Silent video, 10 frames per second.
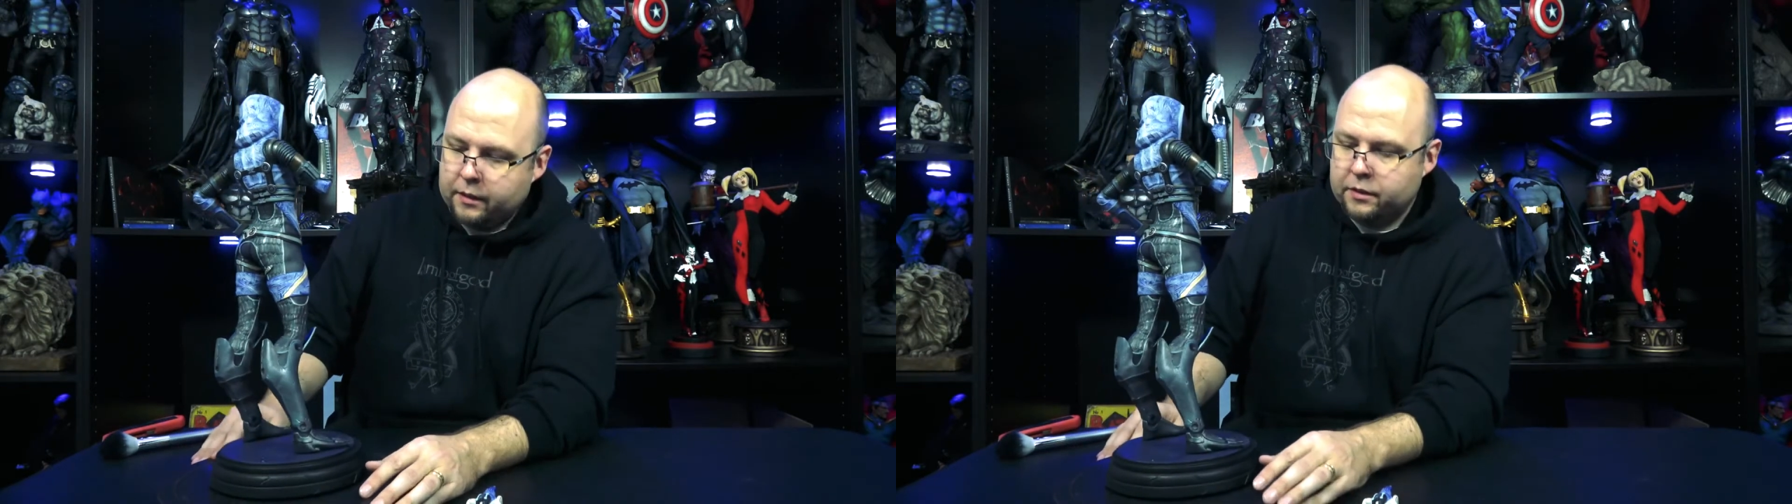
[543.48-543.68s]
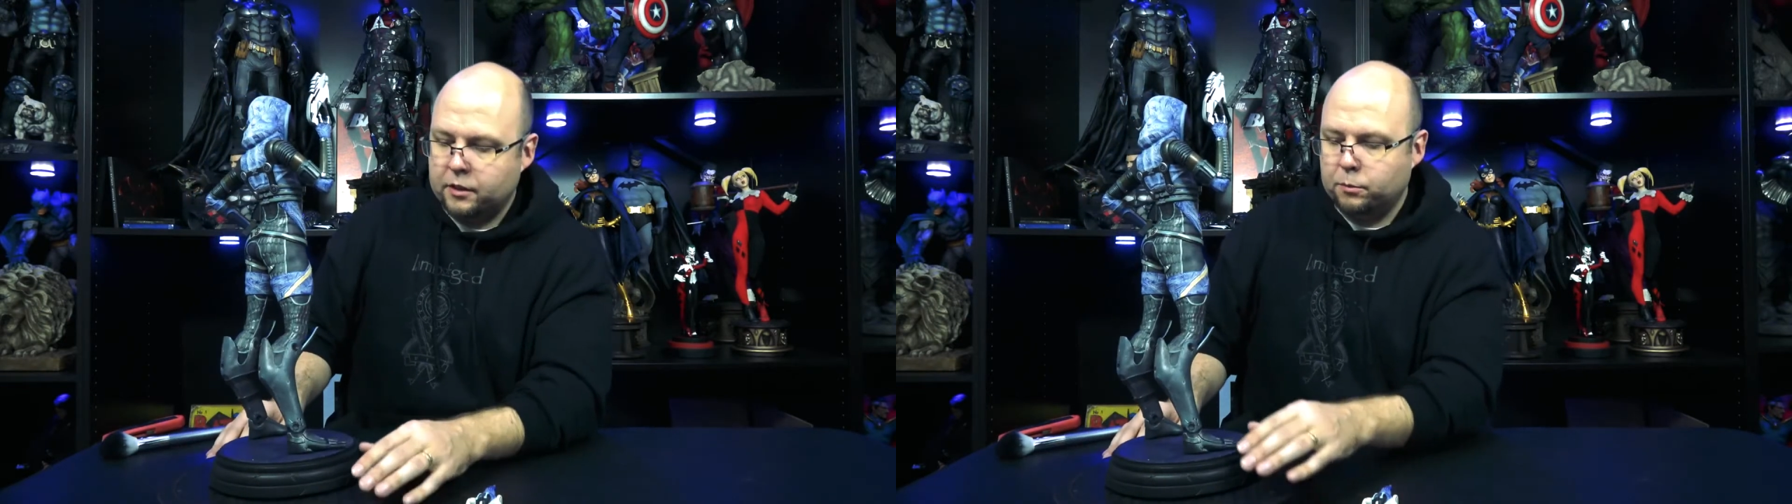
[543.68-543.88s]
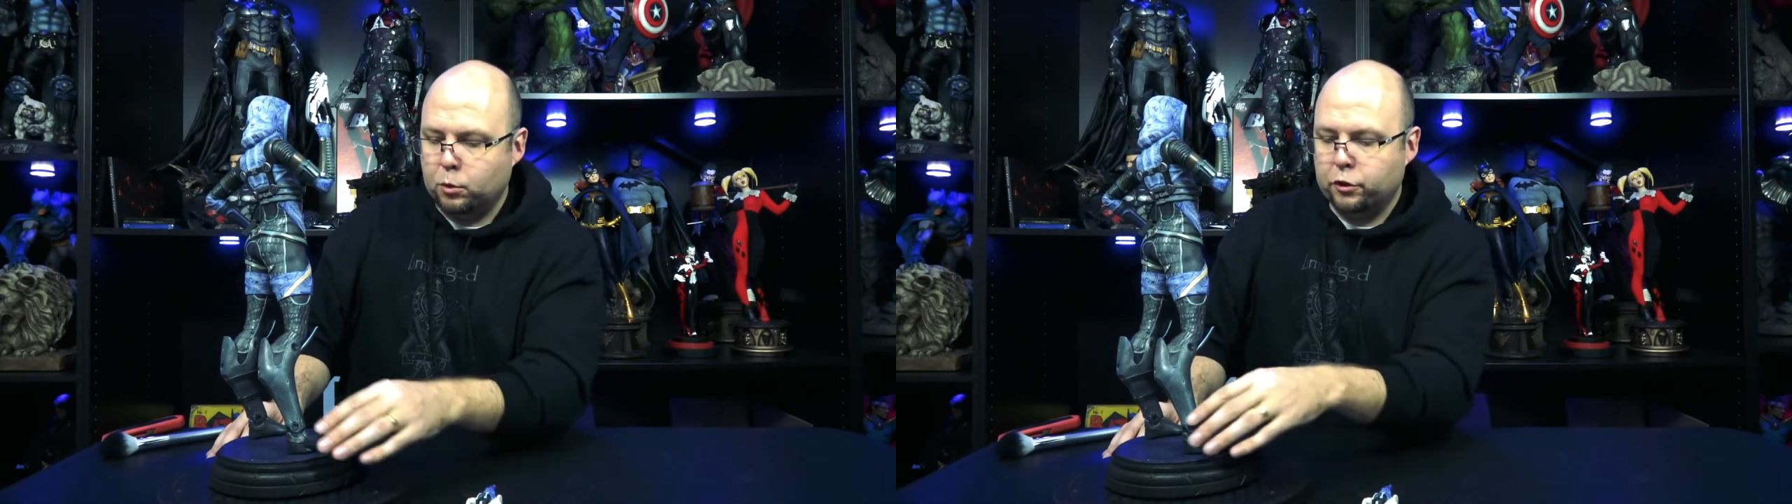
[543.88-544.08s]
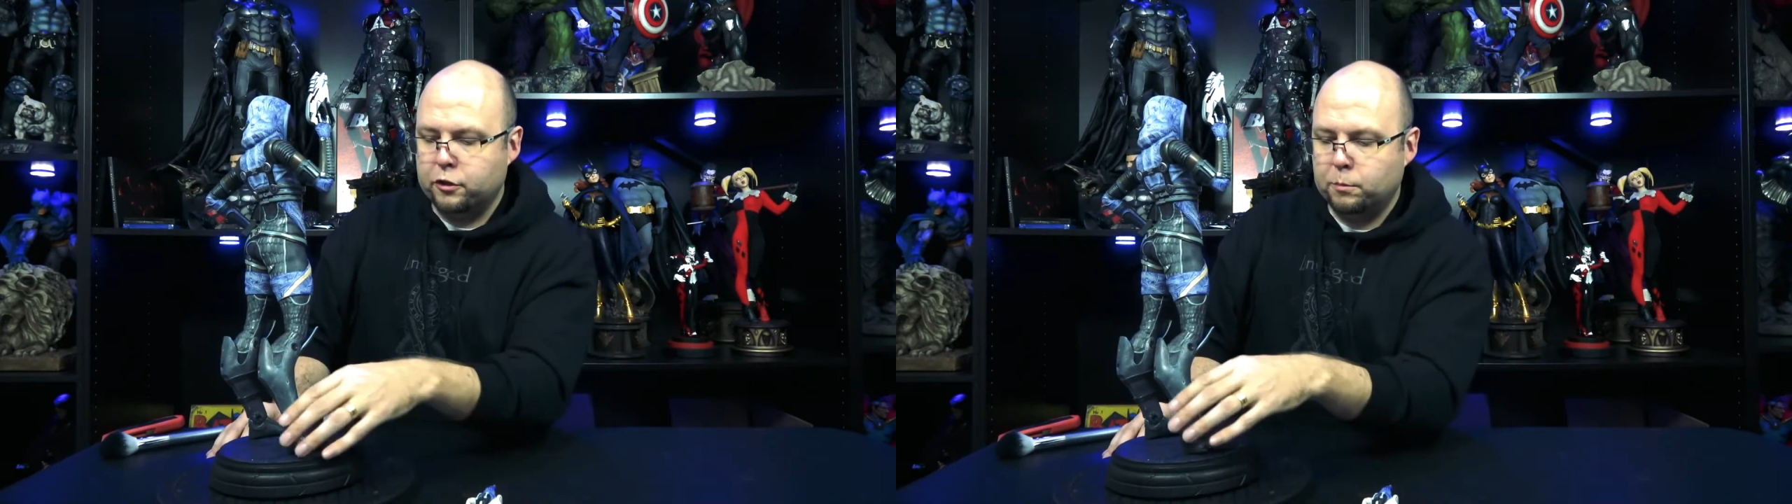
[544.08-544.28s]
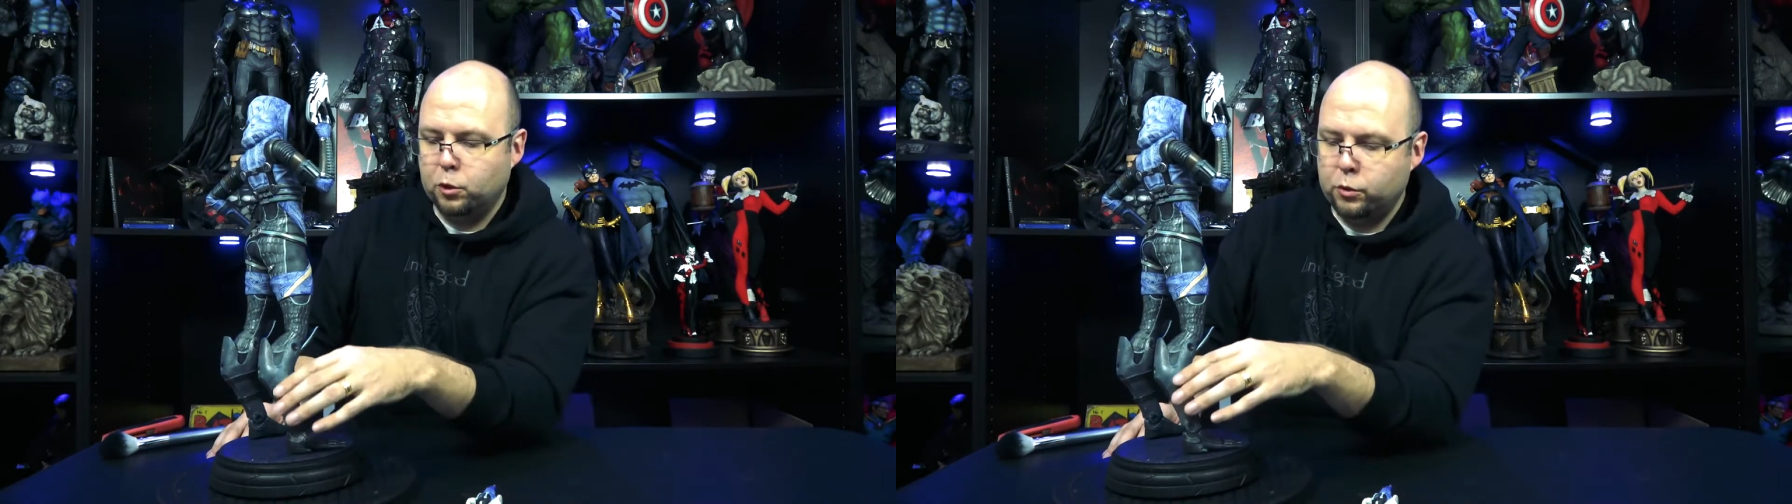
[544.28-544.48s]
She's more
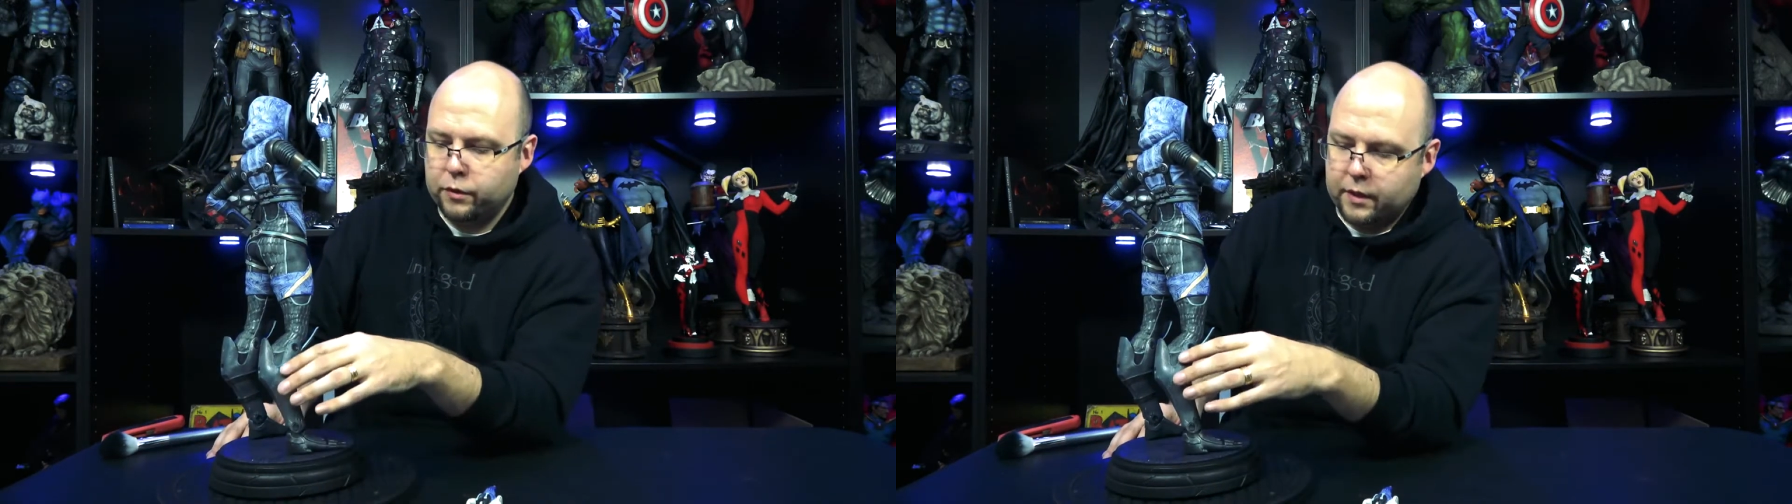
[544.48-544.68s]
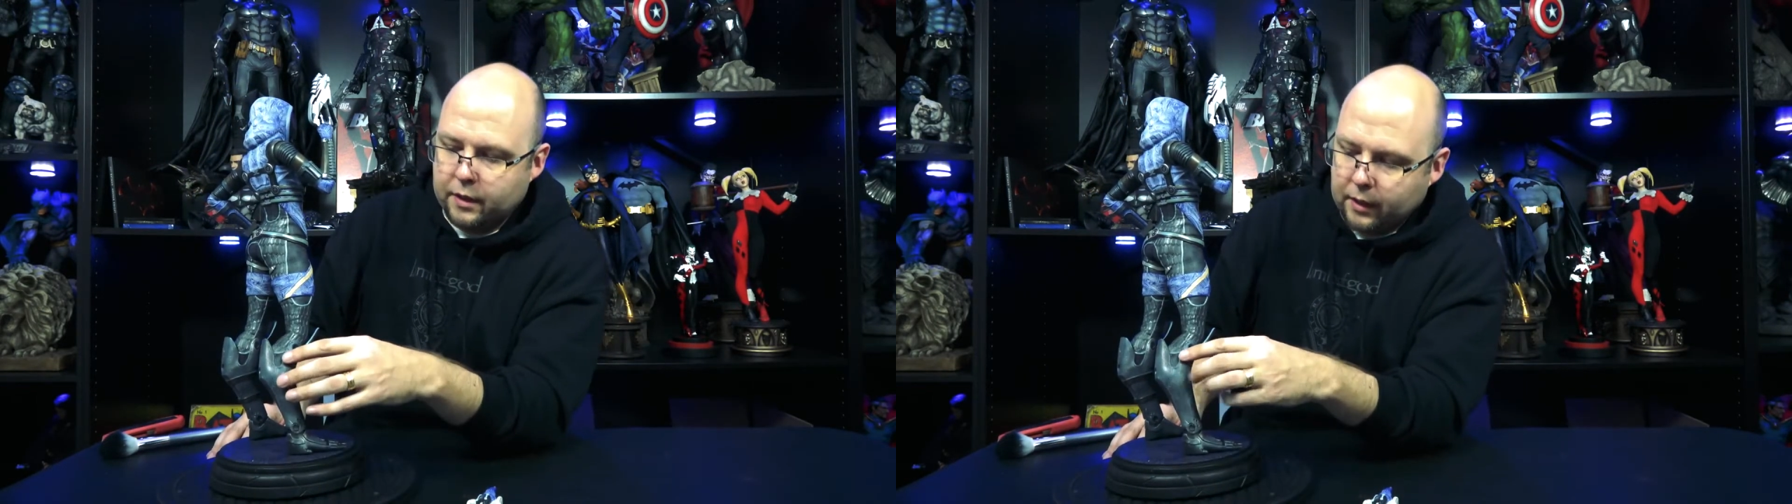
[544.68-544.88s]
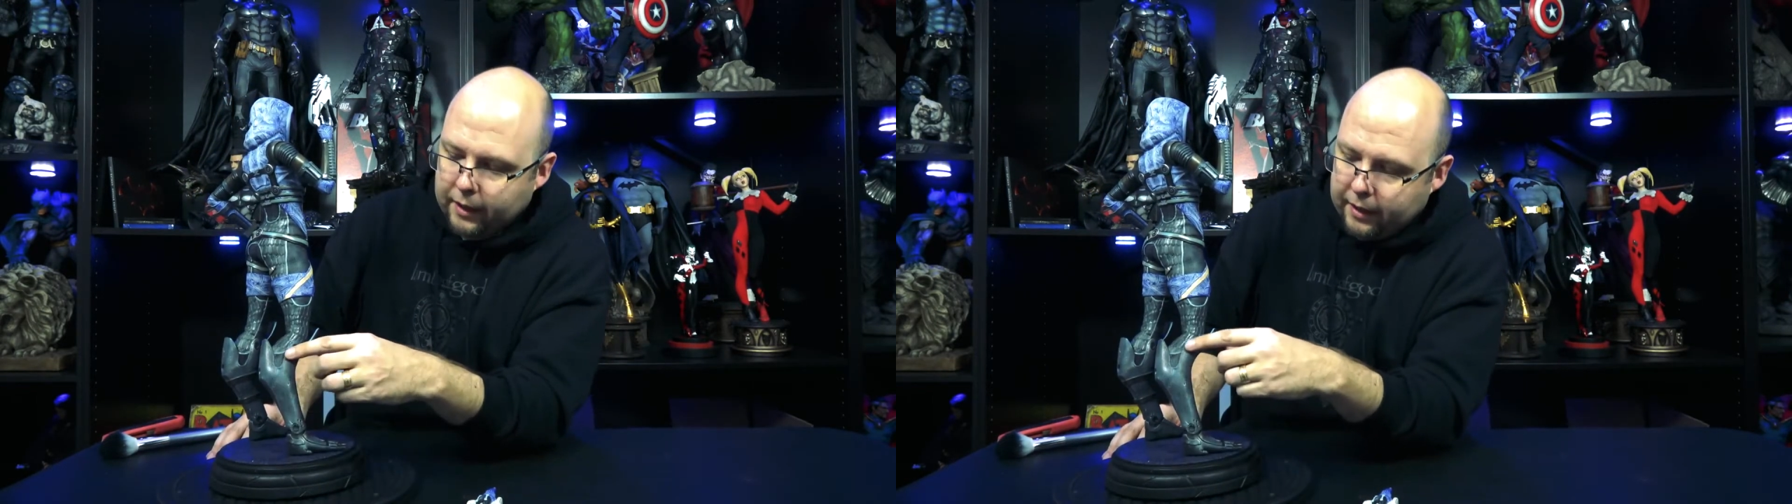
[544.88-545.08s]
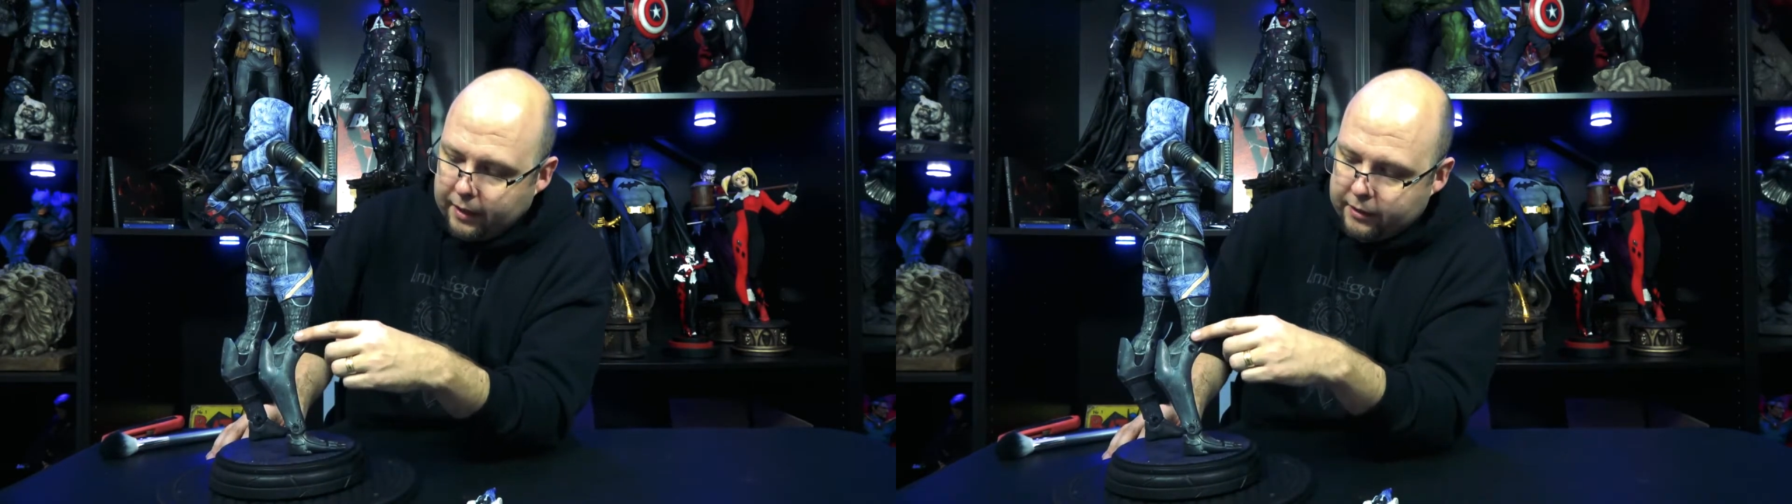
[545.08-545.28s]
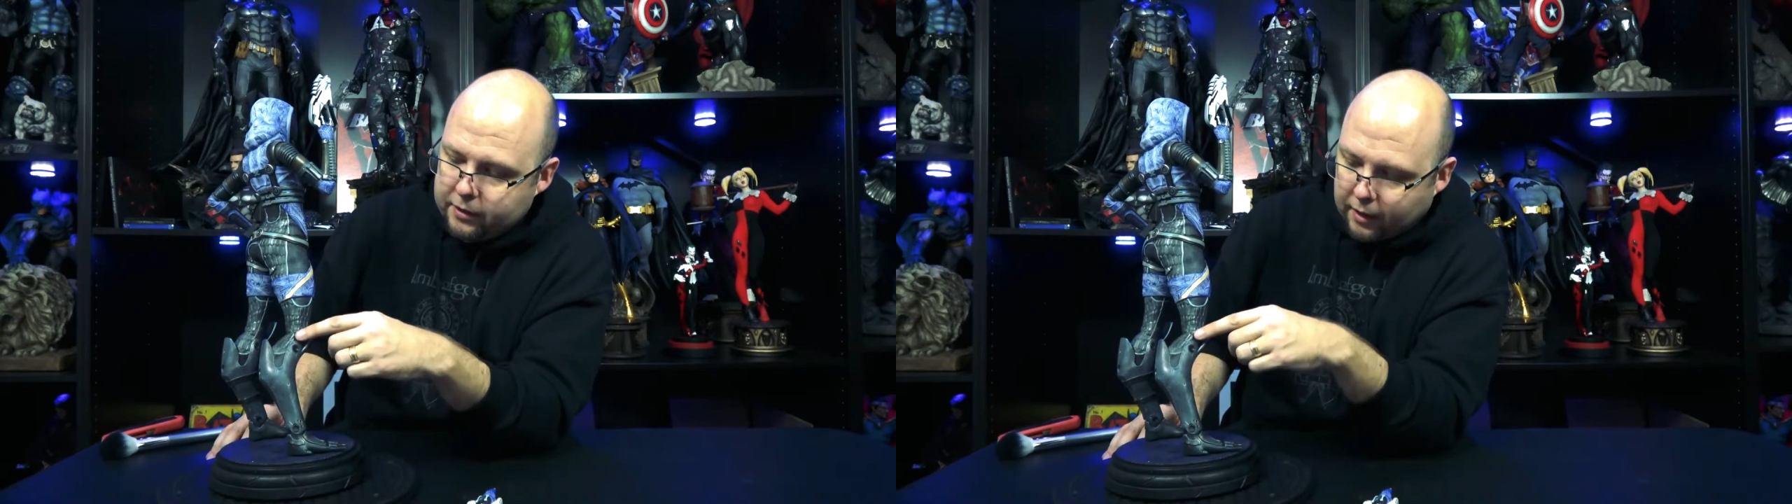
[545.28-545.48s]
smooth in the
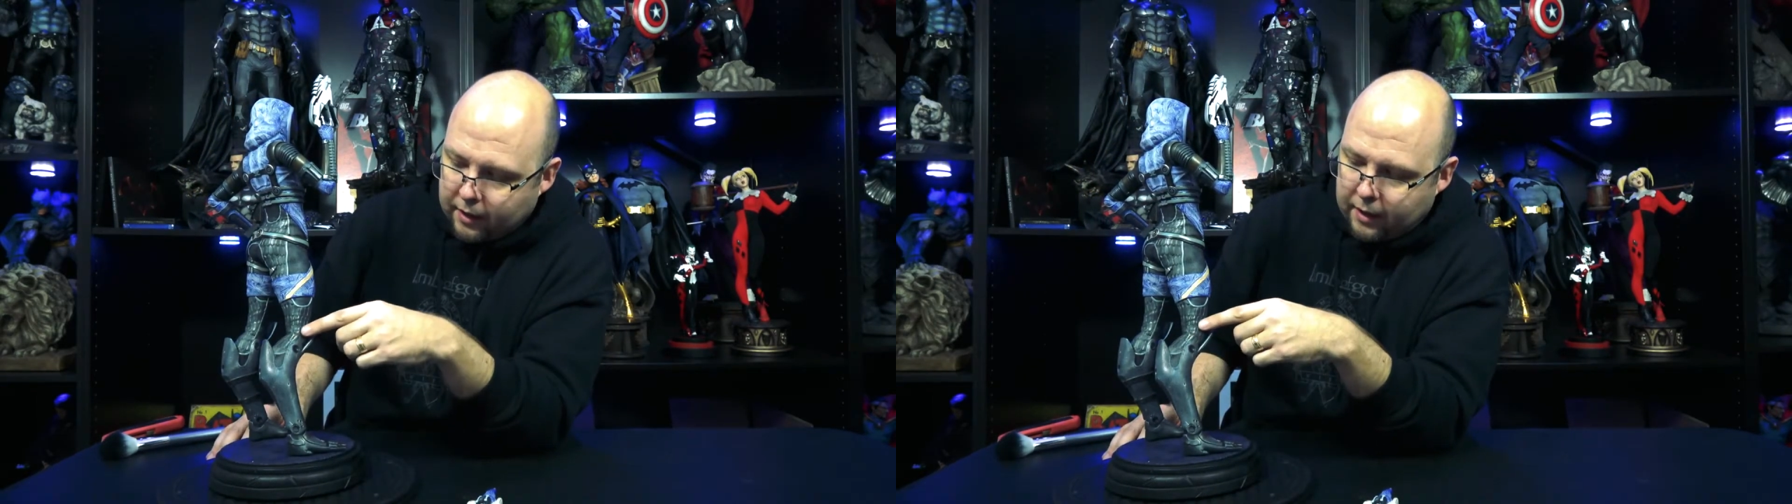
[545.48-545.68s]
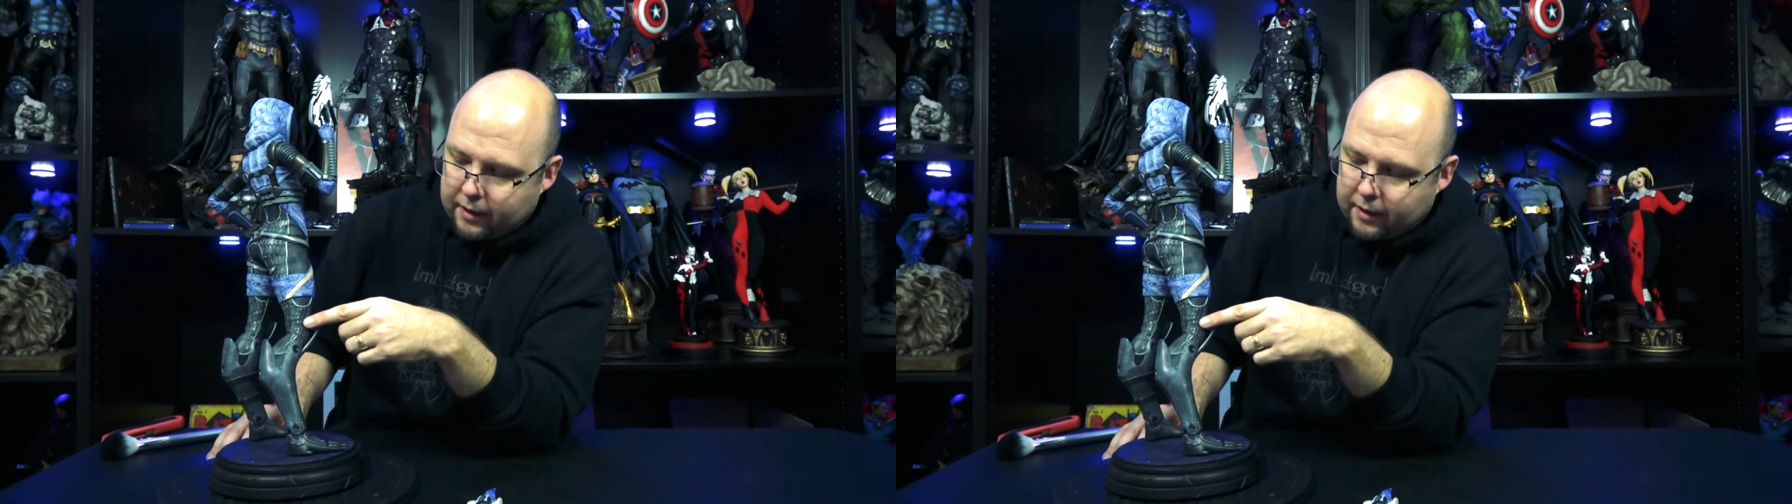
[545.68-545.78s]
legs,